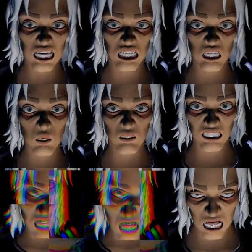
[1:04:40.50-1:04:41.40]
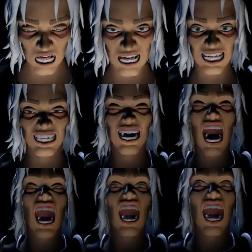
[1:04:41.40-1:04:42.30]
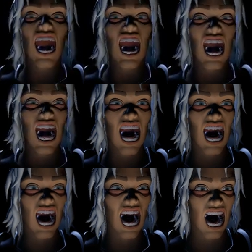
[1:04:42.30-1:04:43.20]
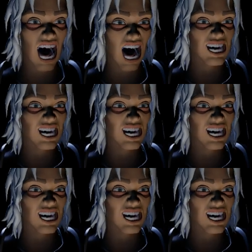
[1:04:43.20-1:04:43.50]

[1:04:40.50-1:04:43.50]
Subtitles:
You say, "Ah,